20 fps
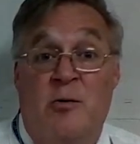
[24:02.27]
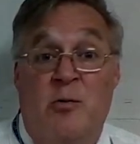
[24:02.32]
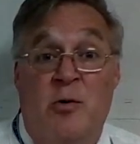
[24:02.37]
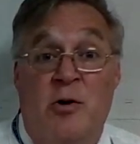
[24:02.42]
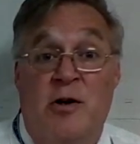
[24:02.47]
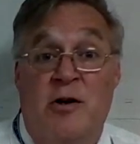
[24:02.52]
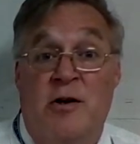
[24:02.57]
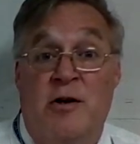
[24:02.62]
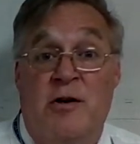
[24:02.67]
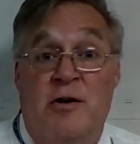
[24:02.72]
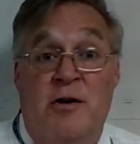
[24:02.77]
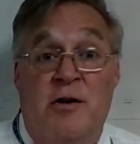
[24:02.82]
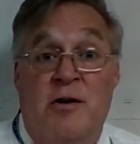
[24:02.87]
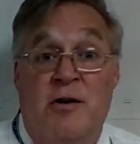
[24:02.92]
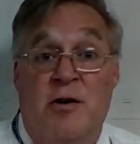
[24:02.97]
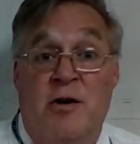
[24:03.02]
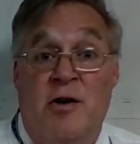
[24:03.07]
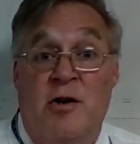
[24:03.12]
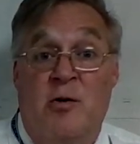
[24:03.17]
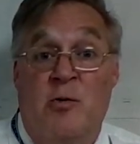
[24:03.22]

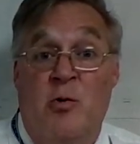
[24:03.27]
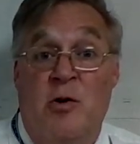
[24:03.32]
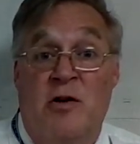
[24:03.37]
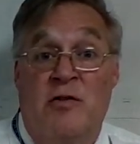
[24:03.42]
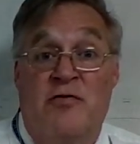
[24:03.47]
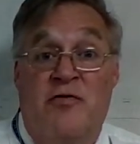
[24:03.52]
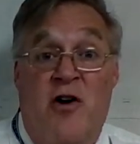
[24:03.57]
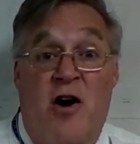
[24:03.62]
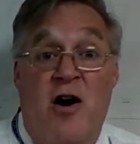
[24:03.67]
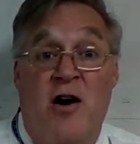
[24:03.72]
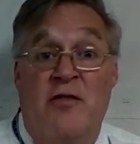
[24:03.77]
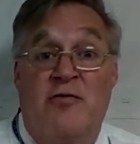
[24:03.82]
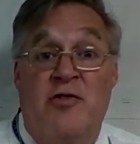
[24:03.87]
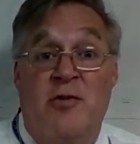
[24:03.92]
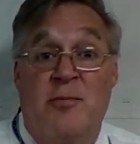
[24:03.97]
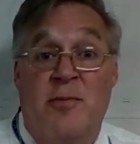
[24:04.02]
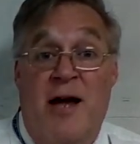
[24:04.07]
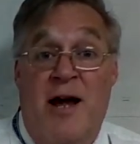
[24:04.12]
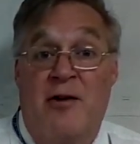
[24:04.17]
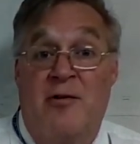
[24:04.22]
We're far
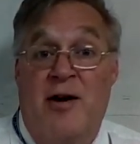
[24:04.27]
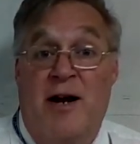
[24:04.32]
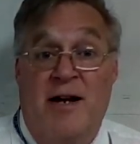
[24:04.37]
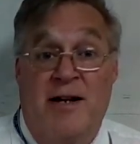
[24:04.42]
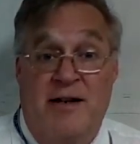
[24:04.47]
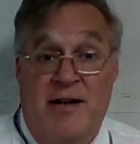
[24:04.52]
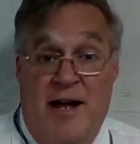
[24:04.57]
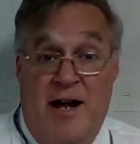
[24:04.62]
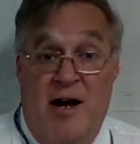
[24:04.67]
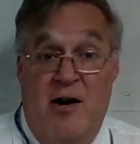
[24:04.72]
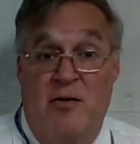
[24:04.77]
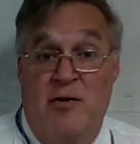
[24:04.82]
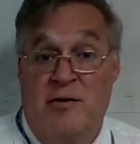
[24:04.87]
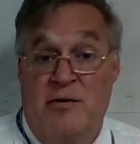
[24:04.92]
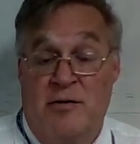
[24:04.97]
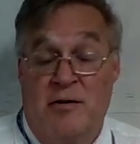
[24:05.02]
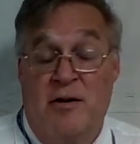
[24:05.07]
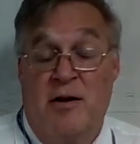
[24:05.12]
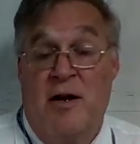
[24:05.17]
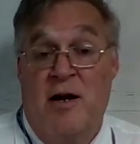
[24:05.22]
from that right now,
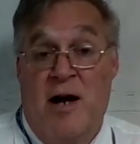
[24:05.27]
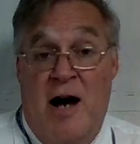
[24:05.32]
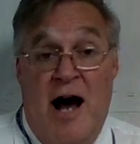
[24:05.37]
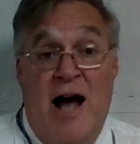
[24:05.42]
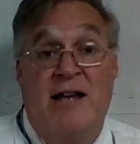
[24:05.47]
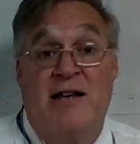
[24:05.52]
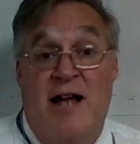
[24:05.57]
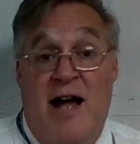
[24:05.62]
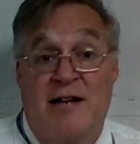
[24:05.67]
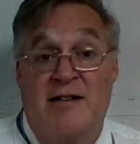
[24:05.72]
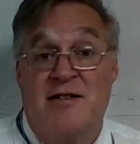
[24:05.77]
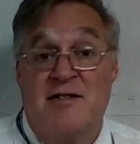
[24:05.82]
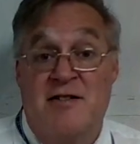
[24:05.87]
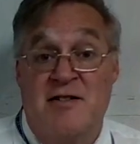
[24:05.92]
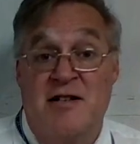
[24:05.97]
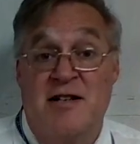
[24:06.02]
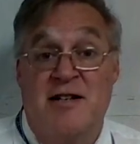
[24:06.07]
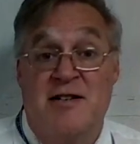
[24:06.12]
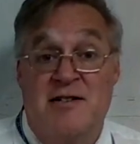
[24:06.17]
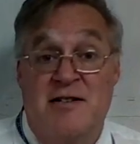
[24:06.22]
and I'd like to
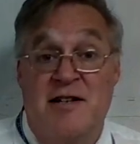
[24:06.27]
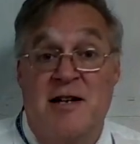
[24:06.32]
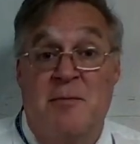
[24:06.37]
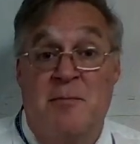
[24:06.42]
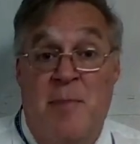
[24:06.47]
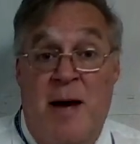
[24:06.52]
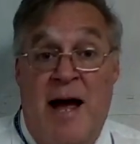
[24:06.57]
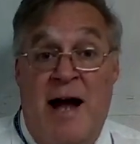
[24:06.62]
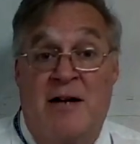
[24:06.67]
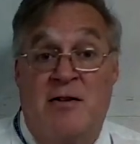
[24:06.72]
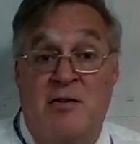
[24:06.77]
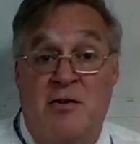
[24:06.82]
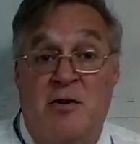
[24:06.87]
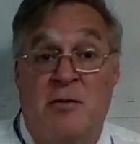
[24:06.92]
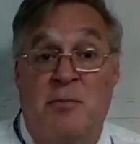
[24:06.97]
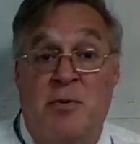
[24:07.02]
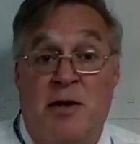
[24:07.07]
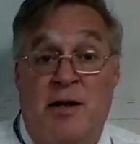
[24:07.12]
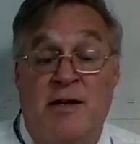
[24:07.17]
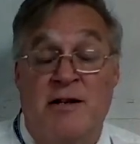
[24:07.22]
see us get back to
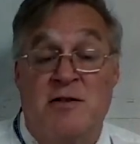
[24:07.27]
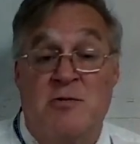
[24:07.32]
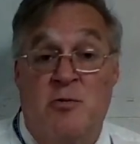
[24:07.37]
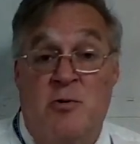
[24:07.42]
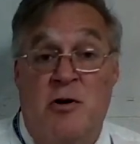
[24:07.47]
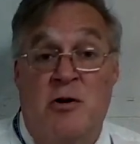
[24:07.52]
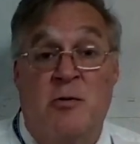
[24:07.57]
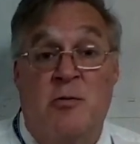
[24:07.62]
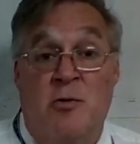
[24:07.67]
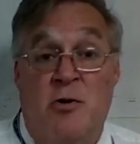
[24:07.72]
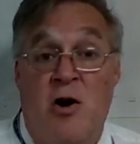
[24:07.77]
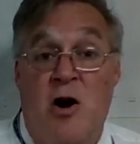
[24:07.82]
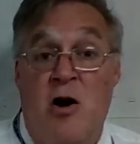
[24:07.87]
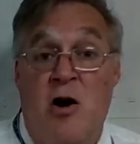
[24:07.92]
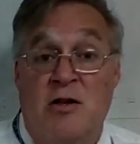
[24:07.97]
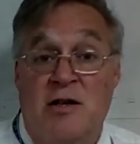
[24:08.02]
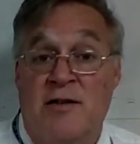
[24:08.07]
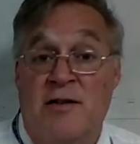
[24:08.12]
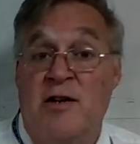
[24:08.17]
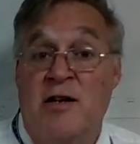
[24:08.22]
the place where we're
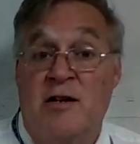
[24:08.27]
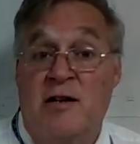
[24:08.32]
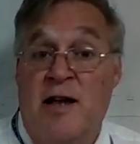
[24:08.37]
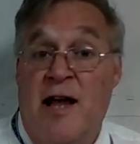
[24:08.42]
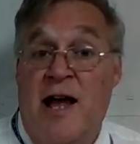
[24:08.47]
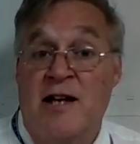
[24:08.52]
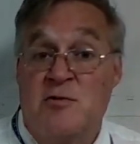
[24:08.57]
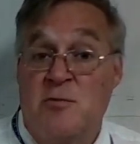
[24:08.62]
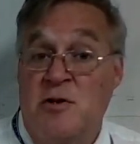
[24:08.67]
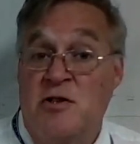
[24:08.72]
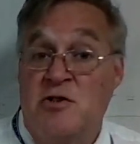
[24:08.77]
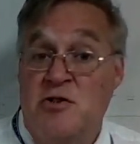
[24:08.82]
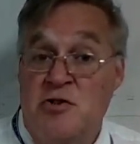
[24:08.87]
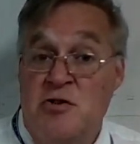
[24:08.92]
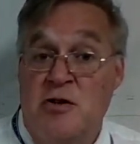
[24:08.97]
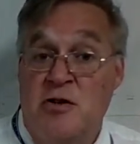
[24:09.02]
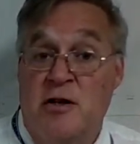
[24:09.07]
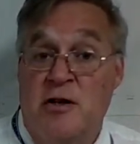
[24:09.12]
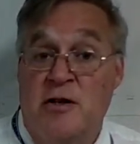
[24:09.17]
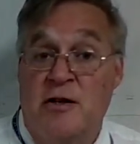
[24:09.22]
all living as we
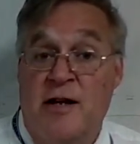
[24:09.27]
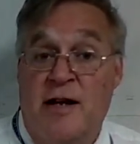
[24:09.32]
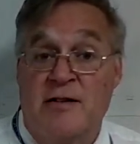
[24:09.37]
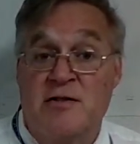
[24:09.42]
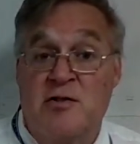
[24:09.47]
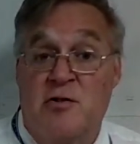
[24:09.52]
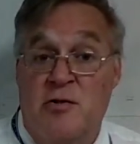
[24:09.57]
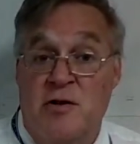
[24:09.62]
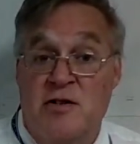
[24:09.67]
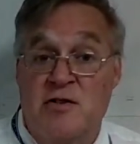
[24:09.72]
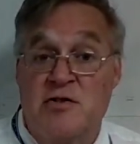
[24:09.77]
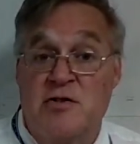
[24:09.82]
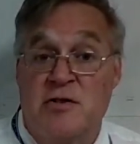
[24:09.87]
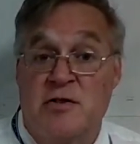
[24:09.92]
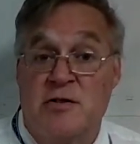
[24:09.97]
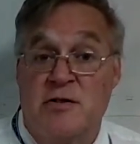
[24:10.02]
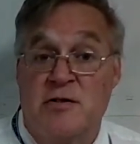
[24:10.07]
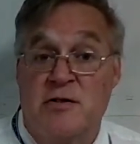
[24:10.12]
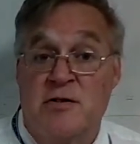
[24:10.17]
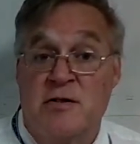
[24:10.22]
should, as
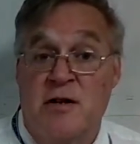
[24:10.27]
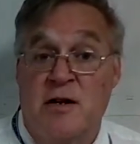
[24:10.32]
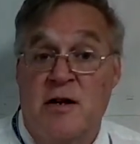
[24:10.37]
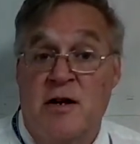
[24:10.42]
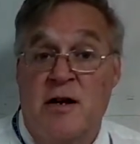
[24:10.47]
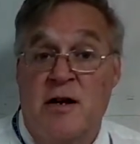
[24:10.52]
Christians,